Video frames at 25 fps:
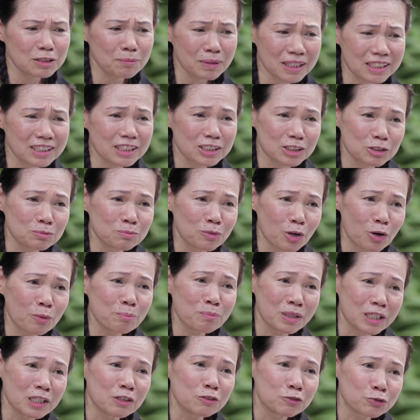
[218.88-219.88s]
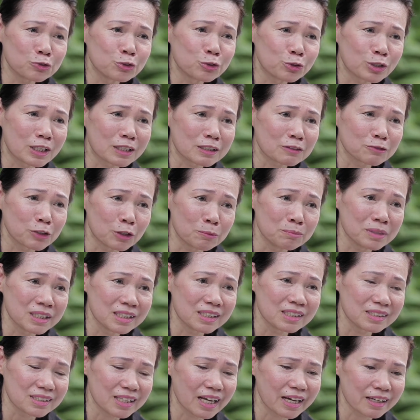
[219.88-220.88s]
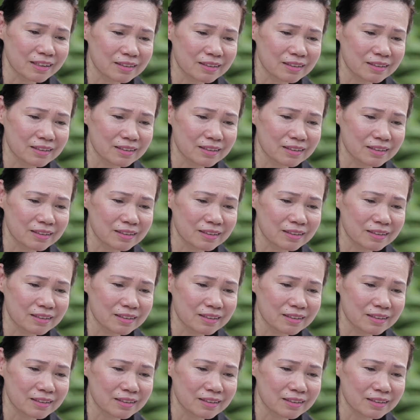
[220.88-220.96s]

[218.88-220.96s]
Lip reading: make it more meaningful for me. It's